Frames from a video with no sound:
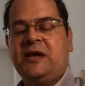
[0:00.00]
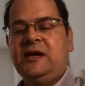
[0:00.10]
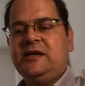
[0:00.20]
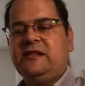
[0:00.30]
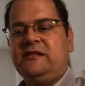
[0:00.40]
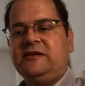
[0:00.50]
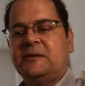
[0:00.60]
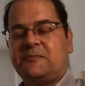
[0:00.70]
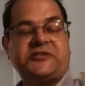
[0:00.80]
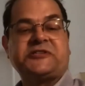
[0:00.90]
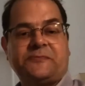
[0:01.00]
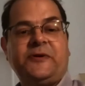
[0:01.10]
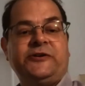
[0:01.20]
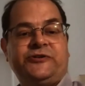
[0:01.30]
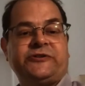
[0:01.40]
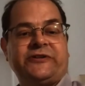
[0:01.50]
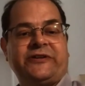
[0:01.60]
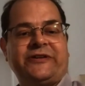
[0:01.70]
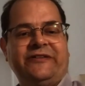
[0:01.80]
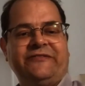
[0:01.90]
the
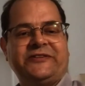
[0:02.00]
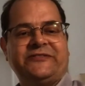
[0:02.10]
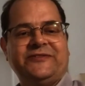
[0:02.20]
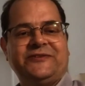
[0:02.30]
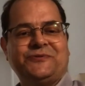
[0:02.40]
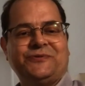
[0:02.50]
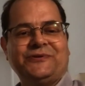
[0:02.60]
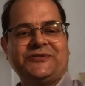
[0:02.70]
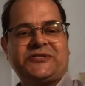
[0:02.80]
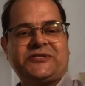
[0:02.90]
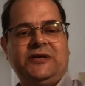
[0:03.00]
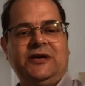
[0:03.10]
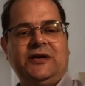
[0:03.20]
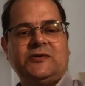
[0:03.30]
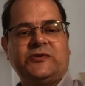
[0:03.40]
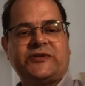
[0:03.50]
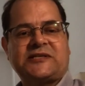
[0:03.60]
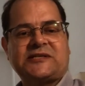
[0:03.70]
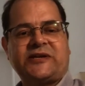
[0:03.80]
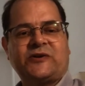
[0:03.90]
participation of individuals will
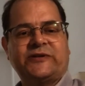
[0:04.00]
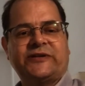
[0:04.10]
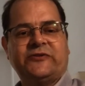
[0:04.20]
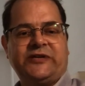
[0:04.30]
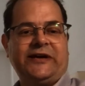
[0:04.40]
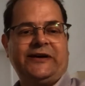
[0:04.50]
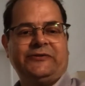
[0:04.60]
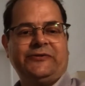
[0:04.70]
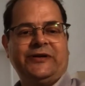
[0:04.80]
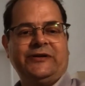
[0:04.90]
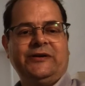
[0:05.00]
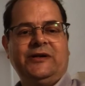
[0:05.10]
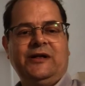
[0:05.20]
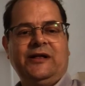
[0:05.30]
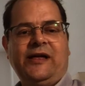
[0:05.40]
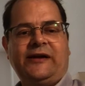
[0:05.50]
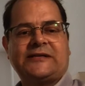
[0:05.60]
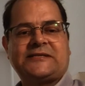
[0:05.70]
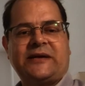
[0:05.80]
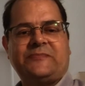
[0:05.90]
necessarily go down, and
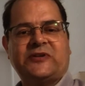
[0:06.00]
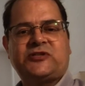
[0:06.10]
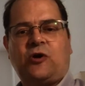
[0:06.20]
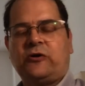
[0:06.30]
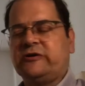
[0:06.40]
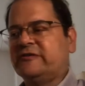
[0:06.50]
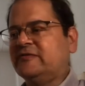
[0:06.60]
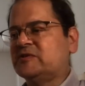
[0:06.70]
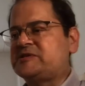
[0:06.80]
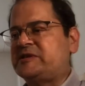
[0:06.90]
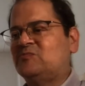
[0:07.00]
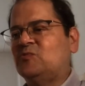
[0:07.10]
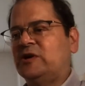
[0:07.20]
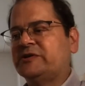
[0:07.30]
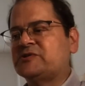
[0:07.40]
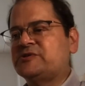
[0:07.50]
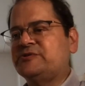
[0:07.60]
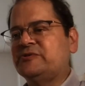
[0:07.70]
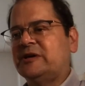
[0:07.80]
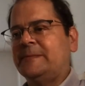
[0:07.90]
it's that much harder for someone
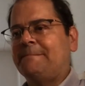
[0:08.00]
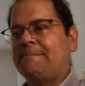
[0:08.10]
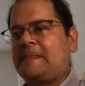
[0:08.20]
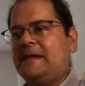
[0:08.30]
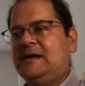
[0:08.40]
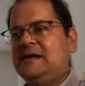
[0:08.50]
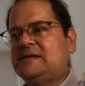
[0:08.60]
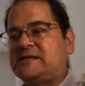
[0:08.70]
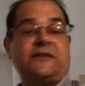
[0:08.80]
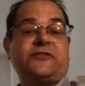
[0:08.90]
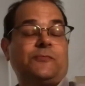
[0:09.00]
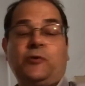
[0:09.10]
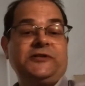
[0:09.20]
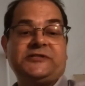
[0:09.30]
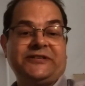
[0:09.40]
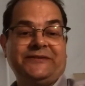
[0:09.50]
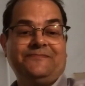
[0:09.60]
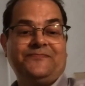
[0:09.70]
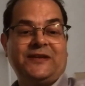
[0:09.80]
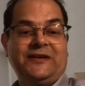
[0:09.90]
to get their point in
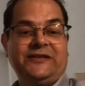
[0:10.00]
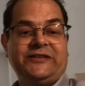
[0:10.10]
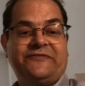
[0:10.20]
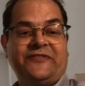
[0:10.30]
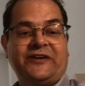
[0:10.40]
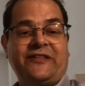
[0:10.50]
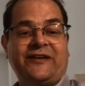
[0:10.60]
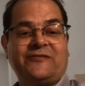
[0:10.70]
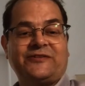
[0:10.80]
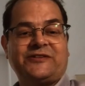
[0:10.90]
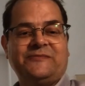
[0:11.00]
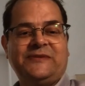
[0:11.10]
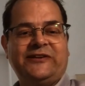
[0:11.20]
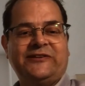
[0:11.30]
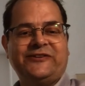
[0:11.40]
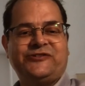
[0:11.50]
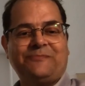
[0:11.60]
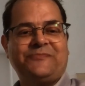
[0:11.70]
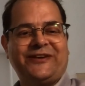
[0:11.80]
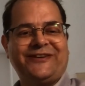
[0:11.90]
if they aren't immediately
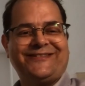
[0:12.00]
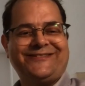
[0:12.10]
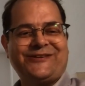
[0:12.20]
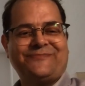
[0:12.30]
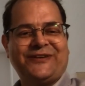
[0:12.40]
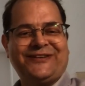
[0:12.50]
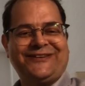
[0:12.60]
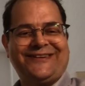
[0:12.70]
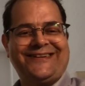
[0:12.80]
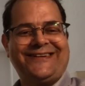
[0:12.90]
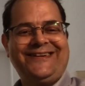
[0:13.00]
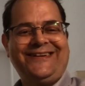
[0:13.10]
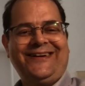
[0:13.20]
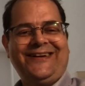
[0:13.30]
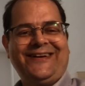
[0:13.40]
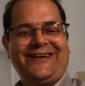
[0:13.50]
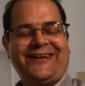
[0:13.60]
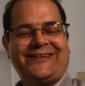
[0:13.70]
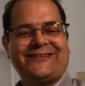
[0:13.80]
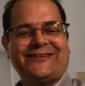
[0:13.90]
jumping in
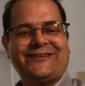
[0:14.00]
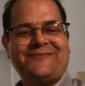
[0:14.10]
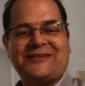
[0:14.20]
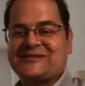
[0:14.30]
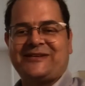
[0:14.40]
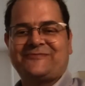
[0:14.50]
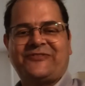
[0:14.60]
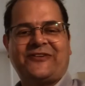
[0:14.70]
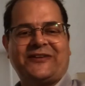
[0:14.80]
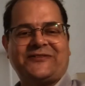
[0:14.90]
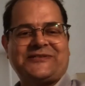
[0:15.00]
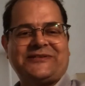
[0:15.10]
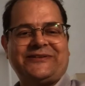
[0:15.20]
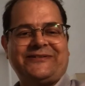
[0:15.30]
and saying what they got to say.